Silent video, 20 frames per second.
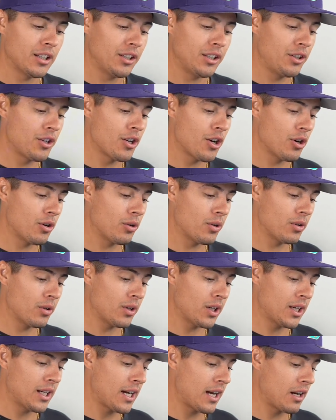
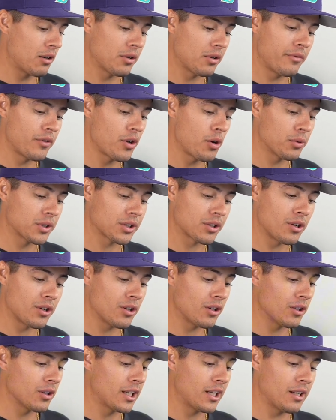don't even know what to
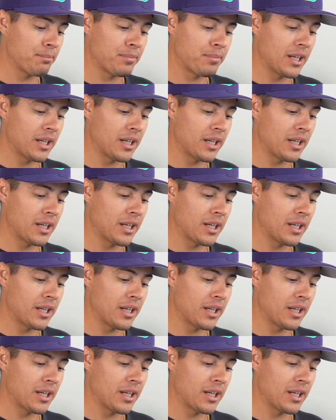call it,